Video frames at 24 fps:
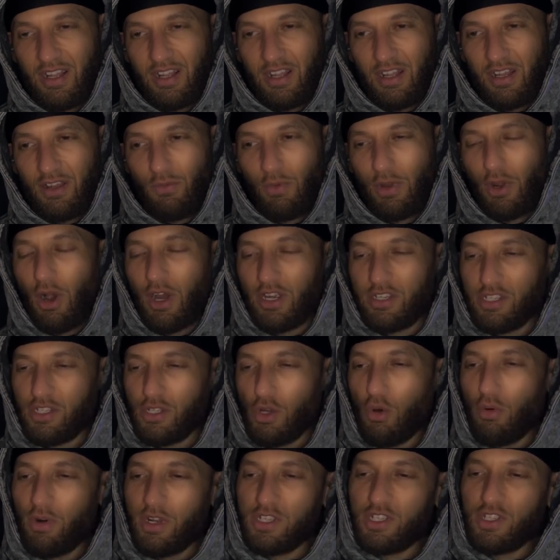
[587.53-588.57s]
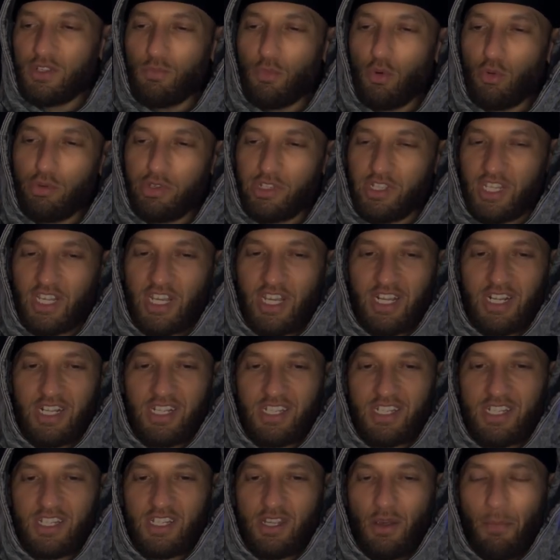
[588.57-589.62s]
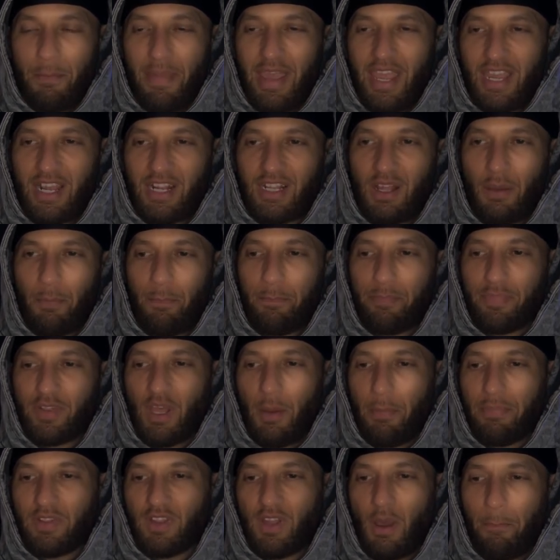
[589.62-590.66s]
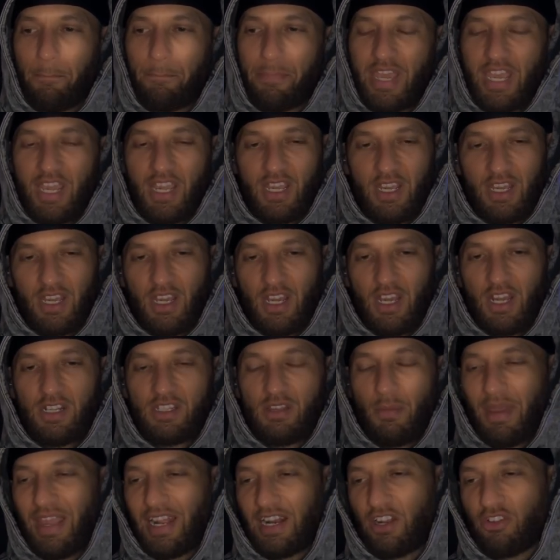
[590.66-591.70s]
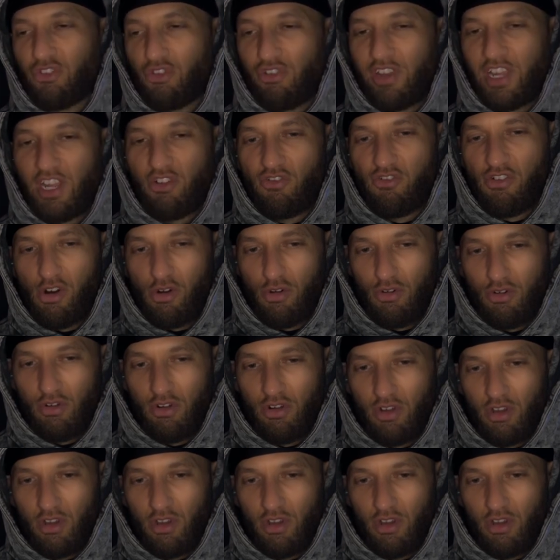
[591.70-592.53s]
We gotta sow the small seeds to make the big, to make the tree grow.